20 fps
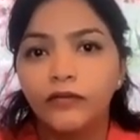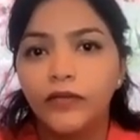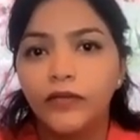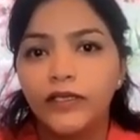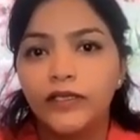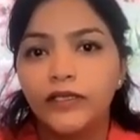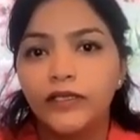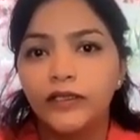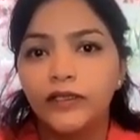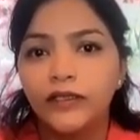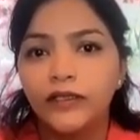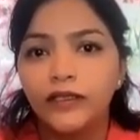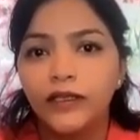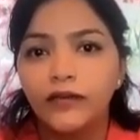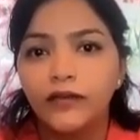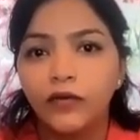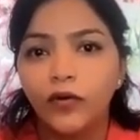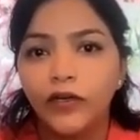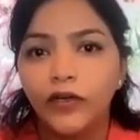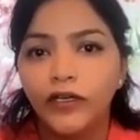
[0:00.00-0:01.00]
Basically,
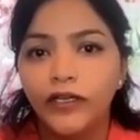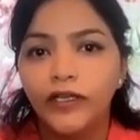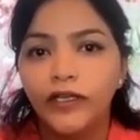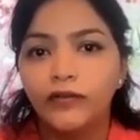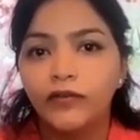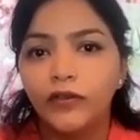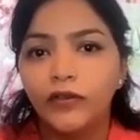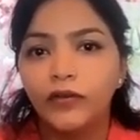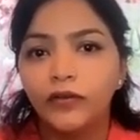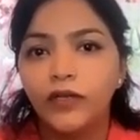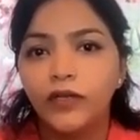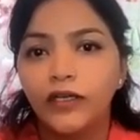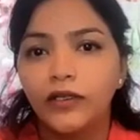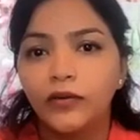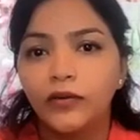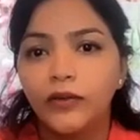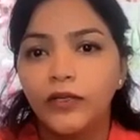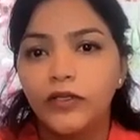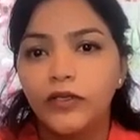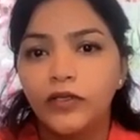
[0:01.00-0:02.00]
I've already given you that
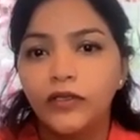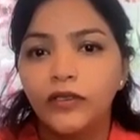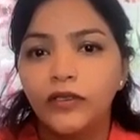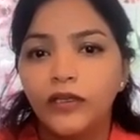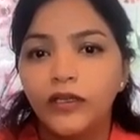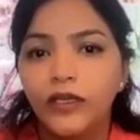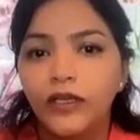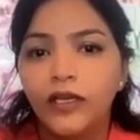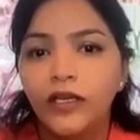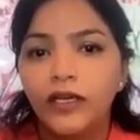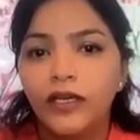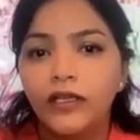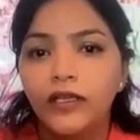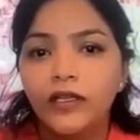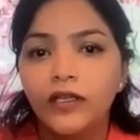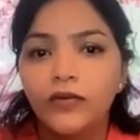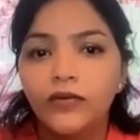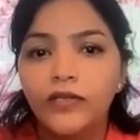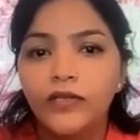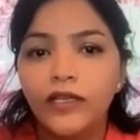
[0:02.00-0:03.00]
equation.
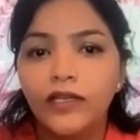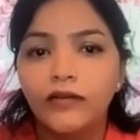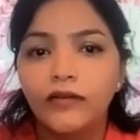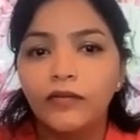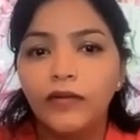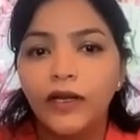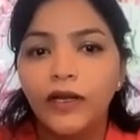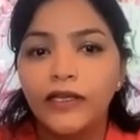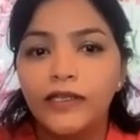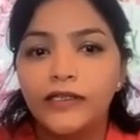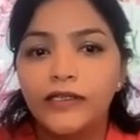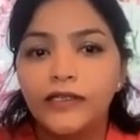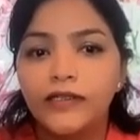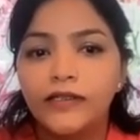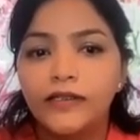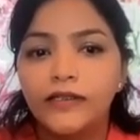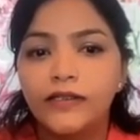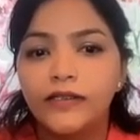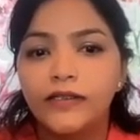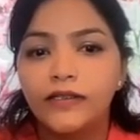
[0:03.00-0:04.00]
New selling price
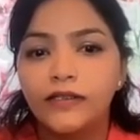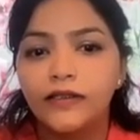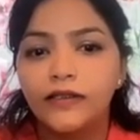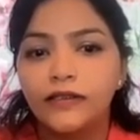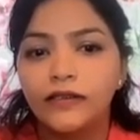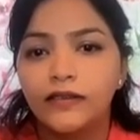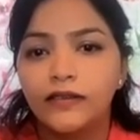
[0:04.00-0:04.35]
is